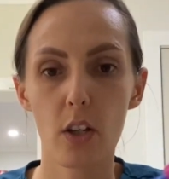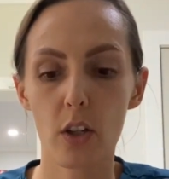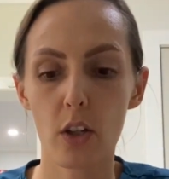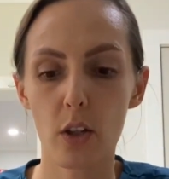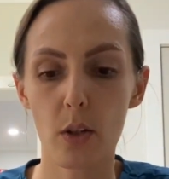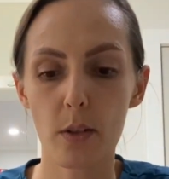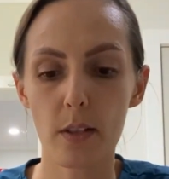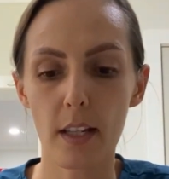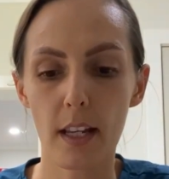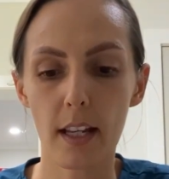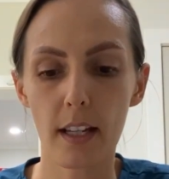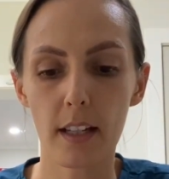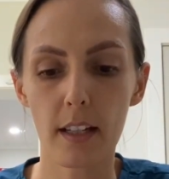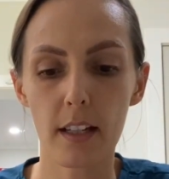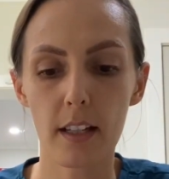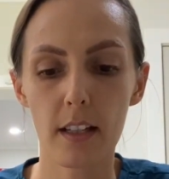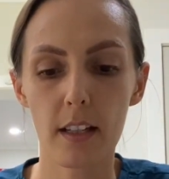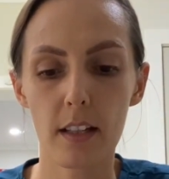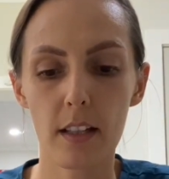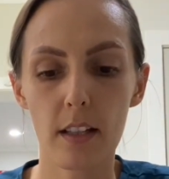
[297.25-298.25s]
using
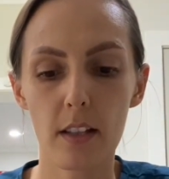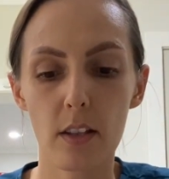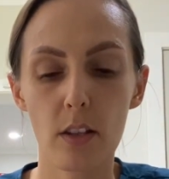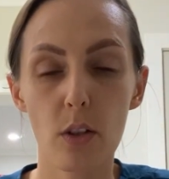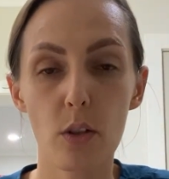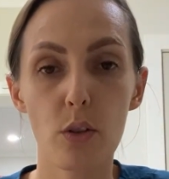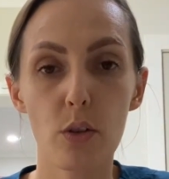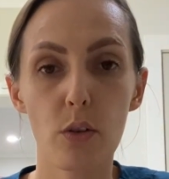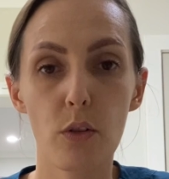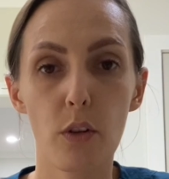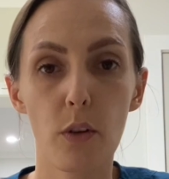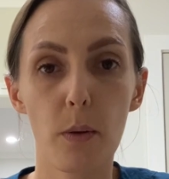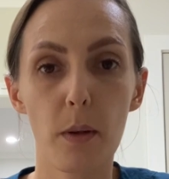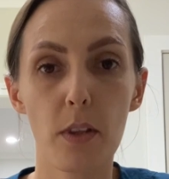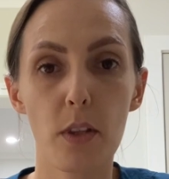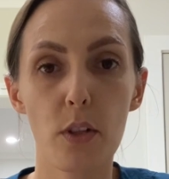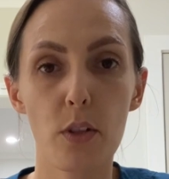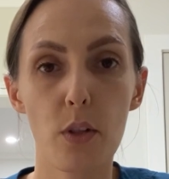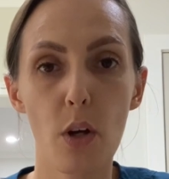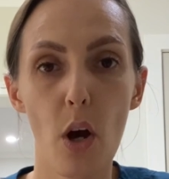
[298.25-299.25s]
the screw
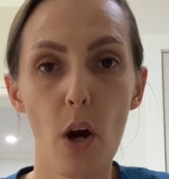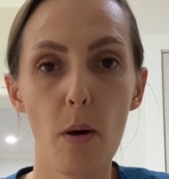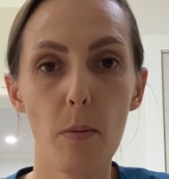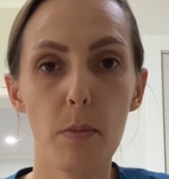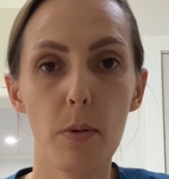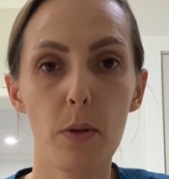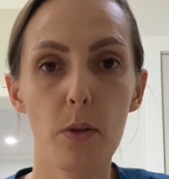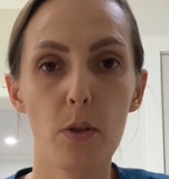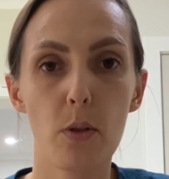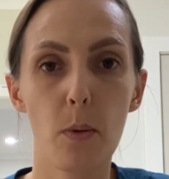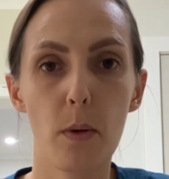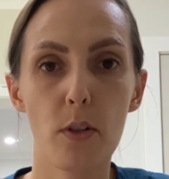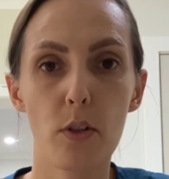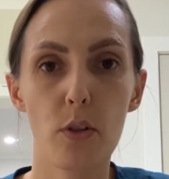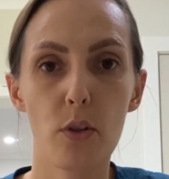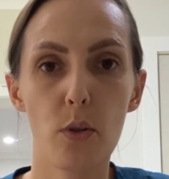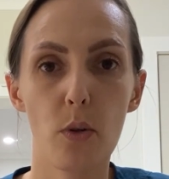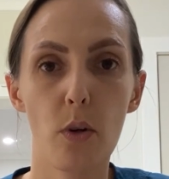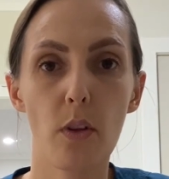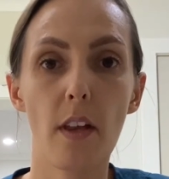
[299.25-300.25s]
at the top to
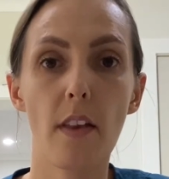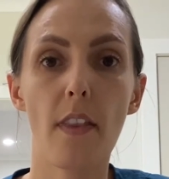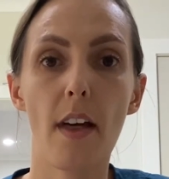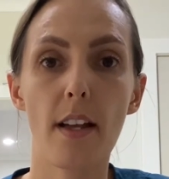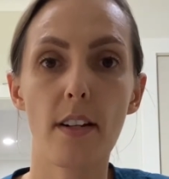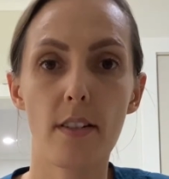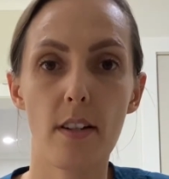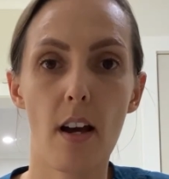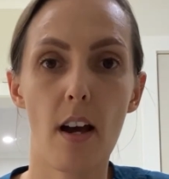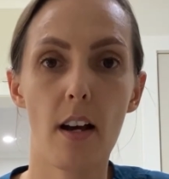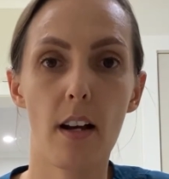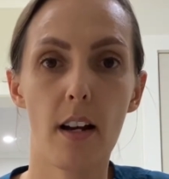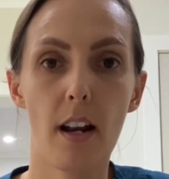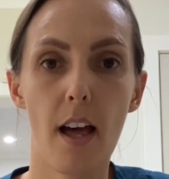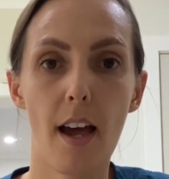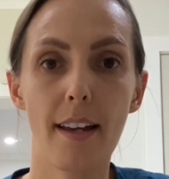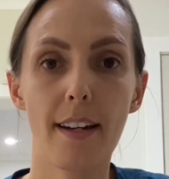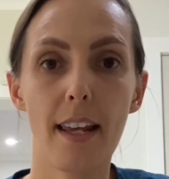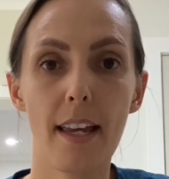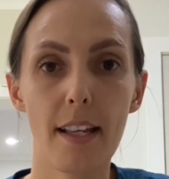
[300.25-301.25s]
ensure that that dark
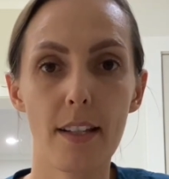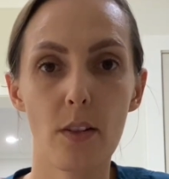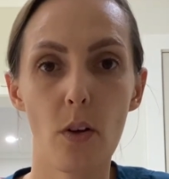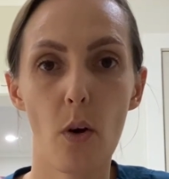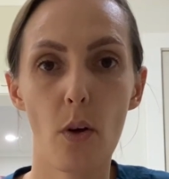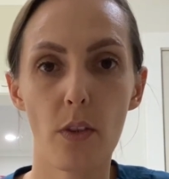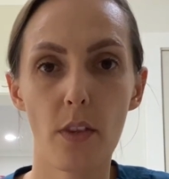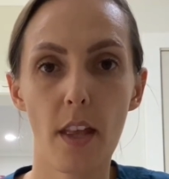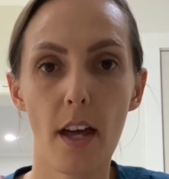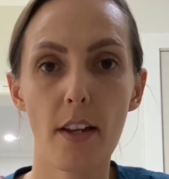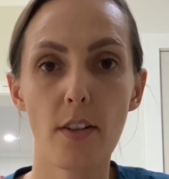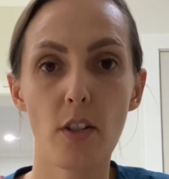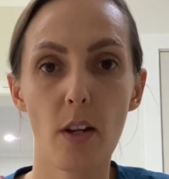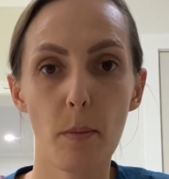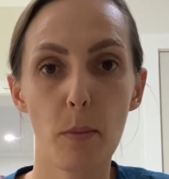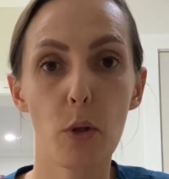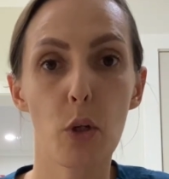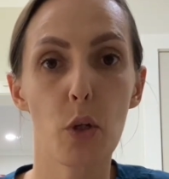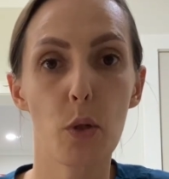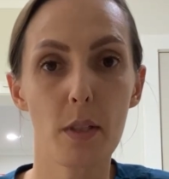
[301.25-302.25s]
line is on that
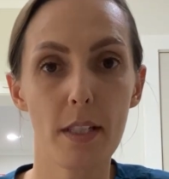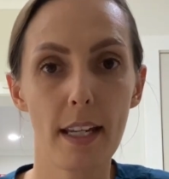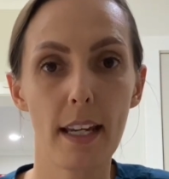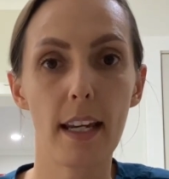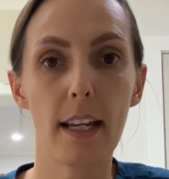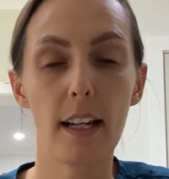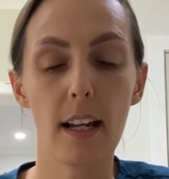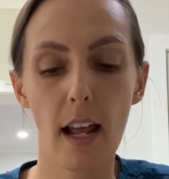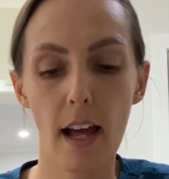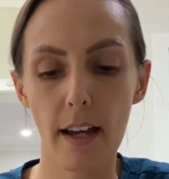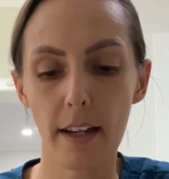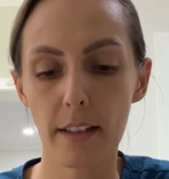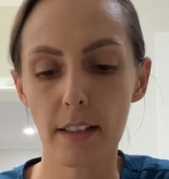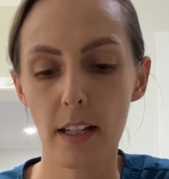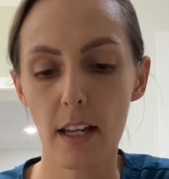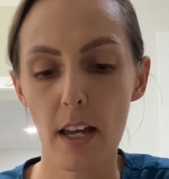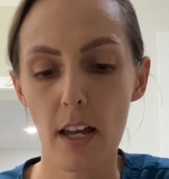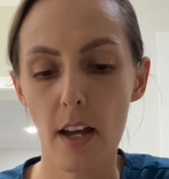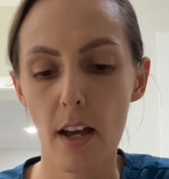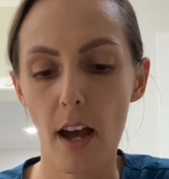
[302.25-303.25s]
WT line.
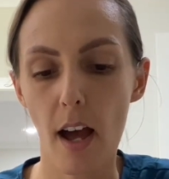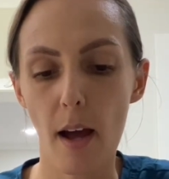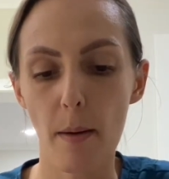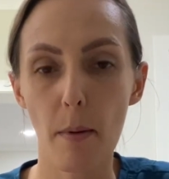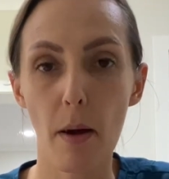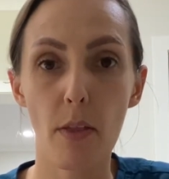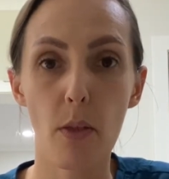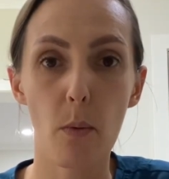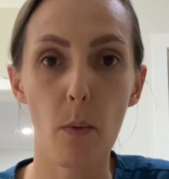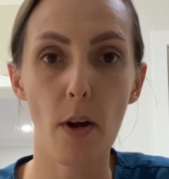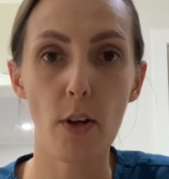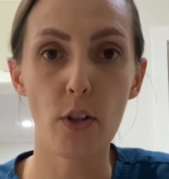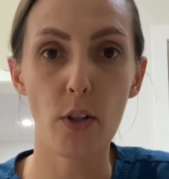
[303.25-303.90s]
Otherwise